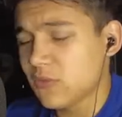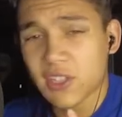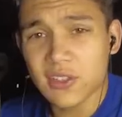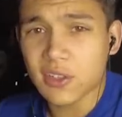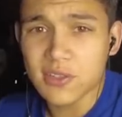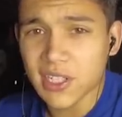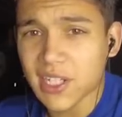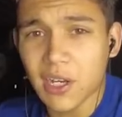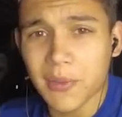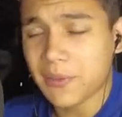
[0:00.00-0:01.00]
So just go check it
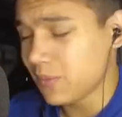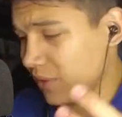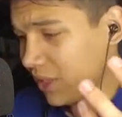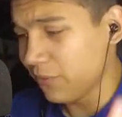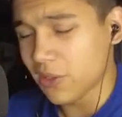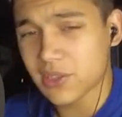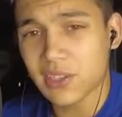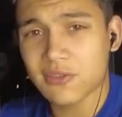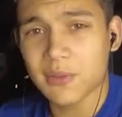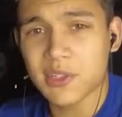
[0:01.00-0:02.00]
out, man. Info is in the
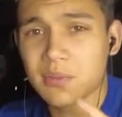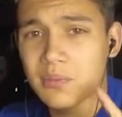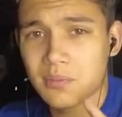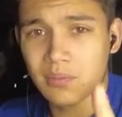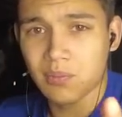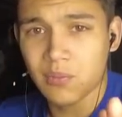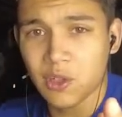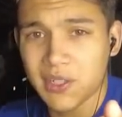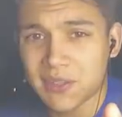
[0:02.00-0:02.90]
description. Do it.